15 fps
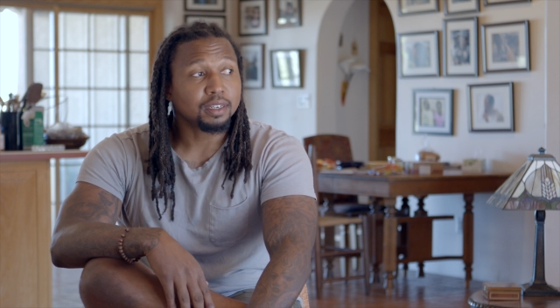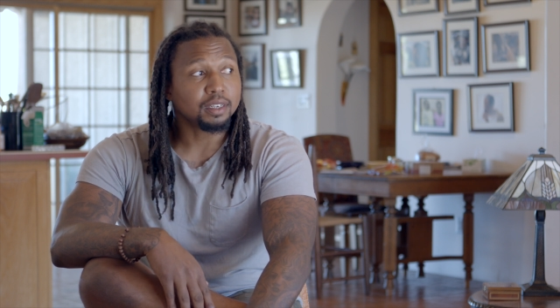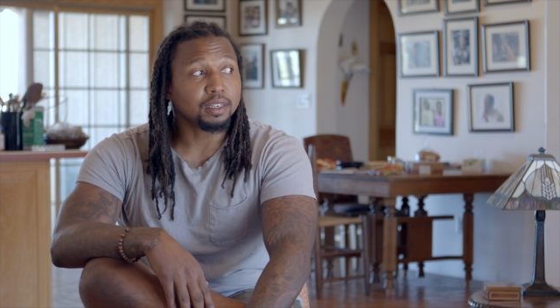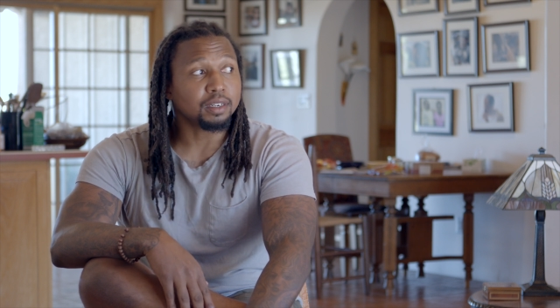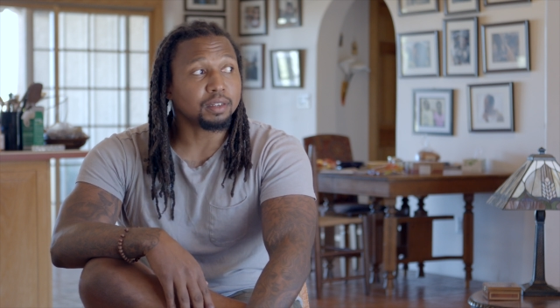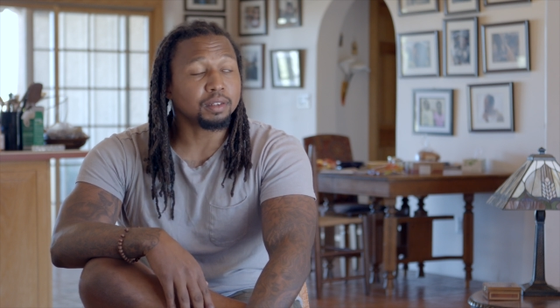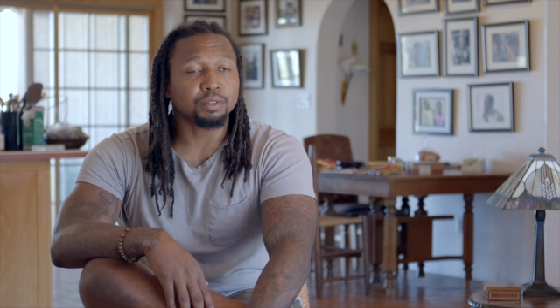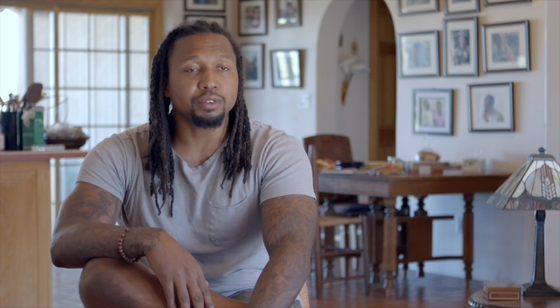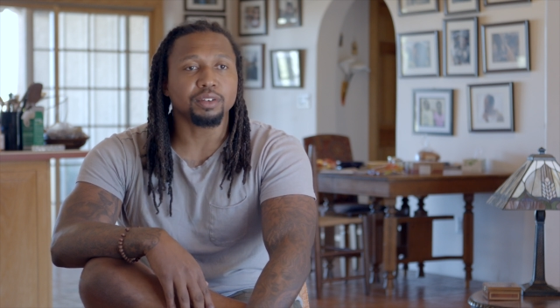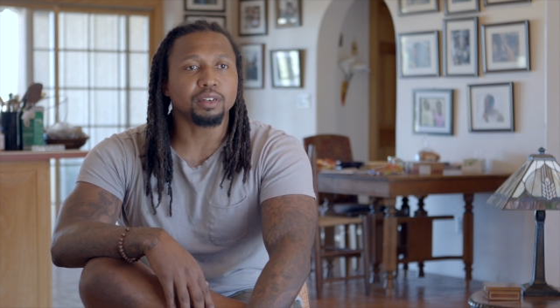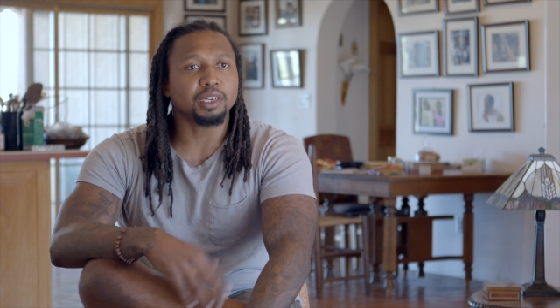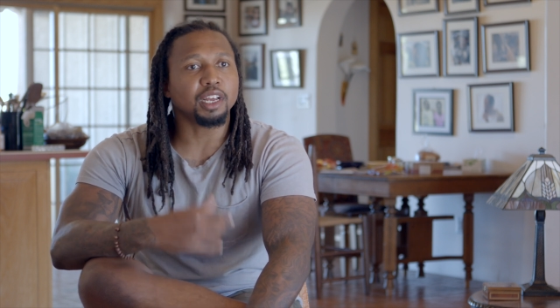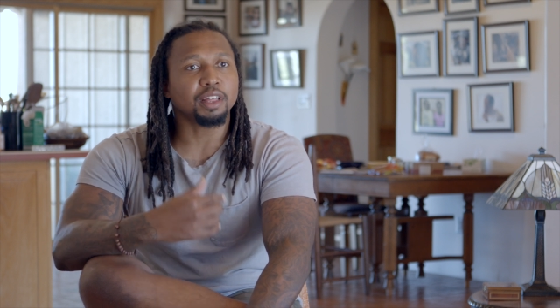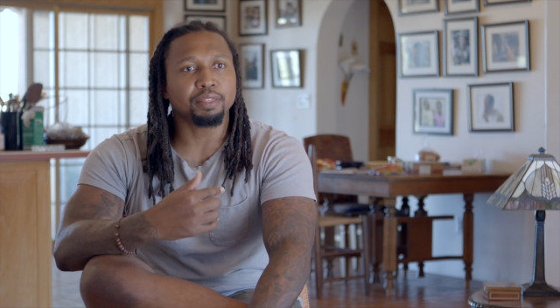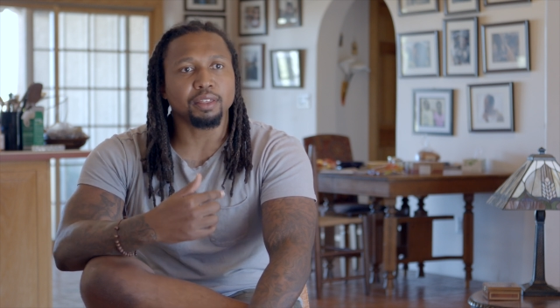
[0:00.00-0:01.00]
There was
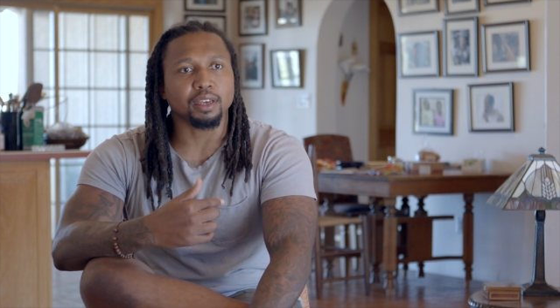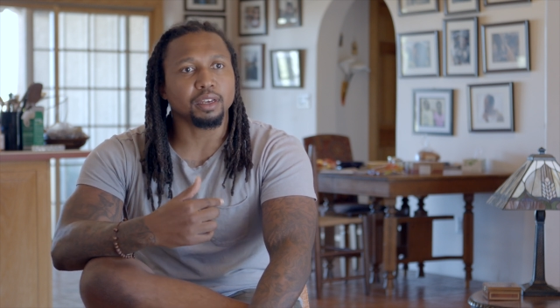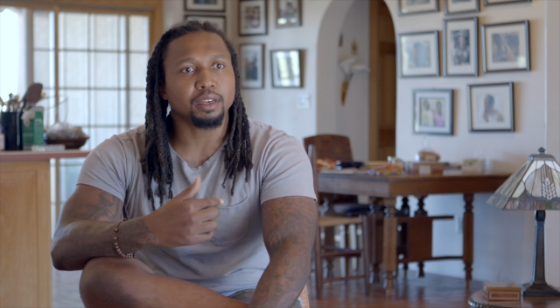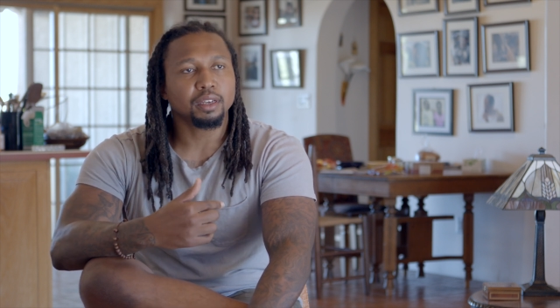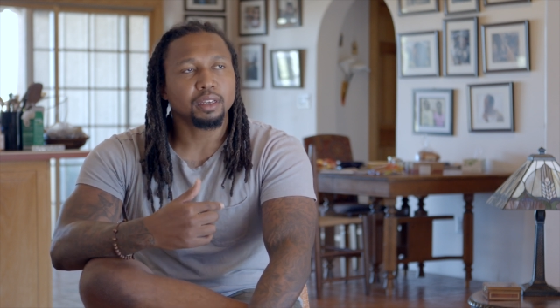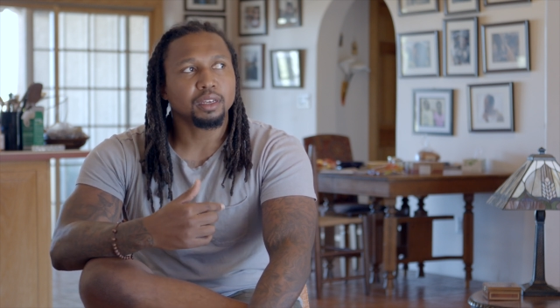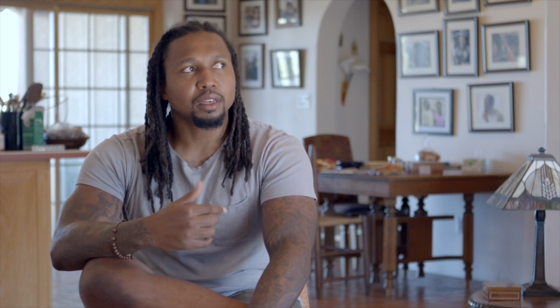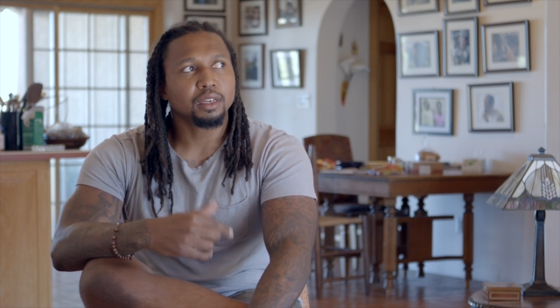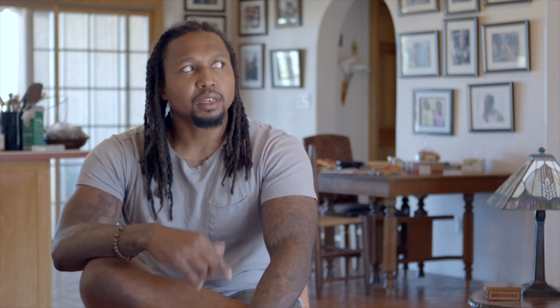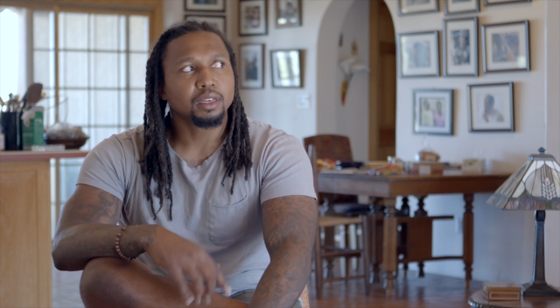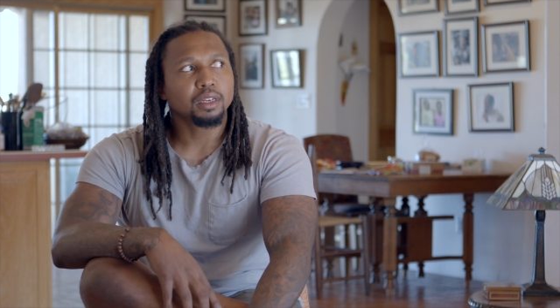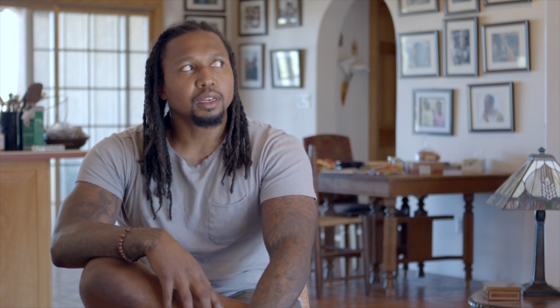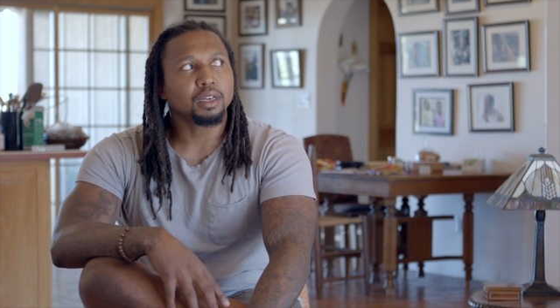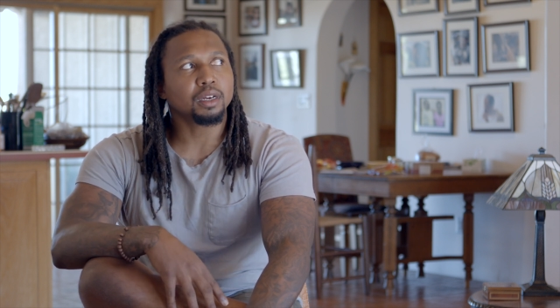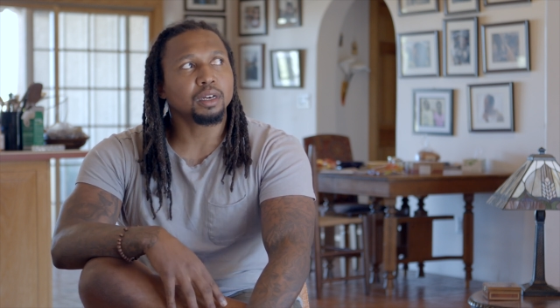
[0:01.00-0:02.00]
nothing.
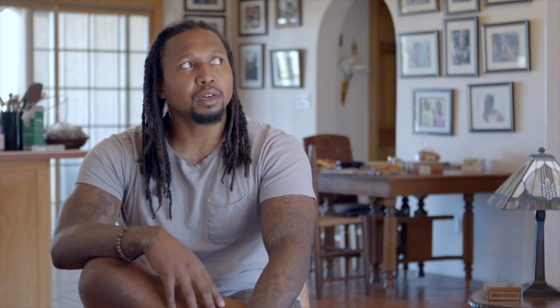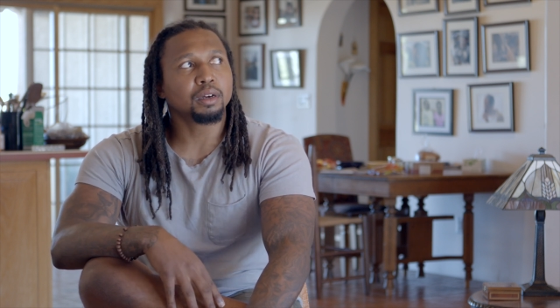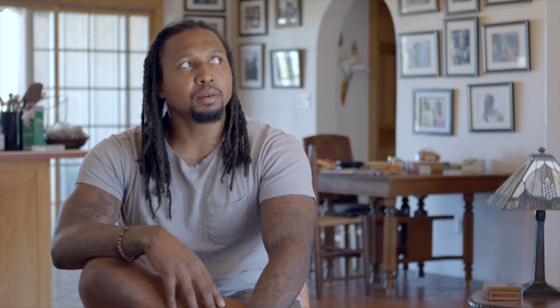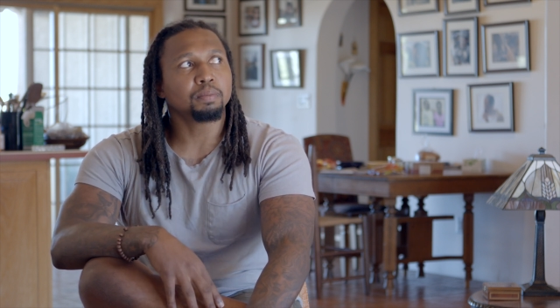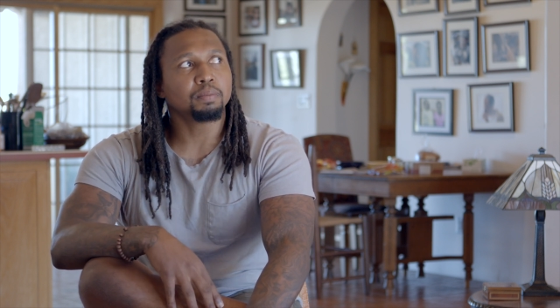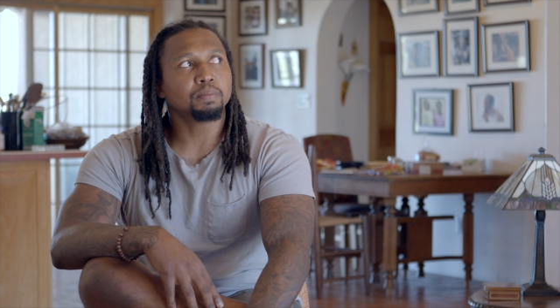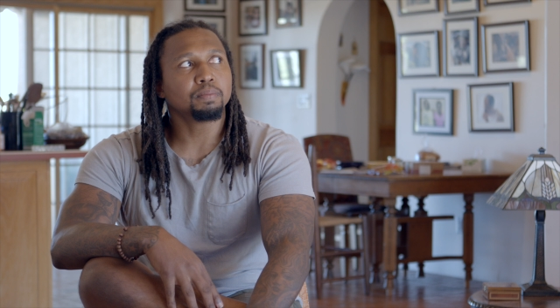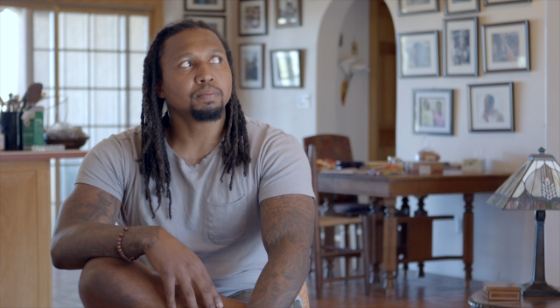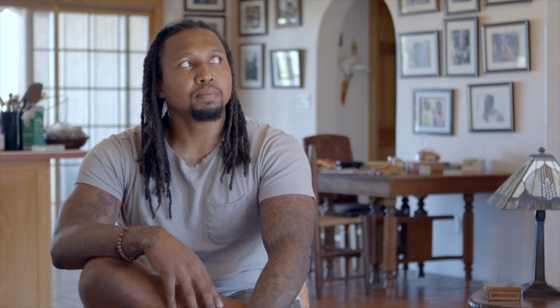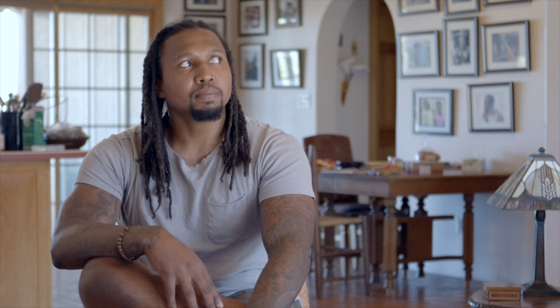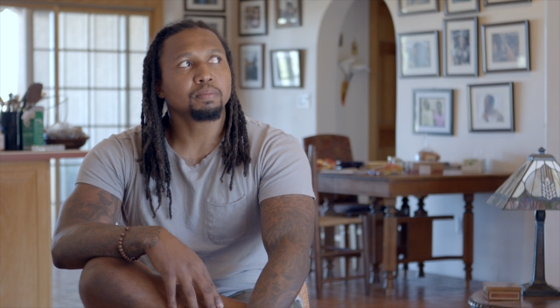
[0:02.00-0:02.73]
Um,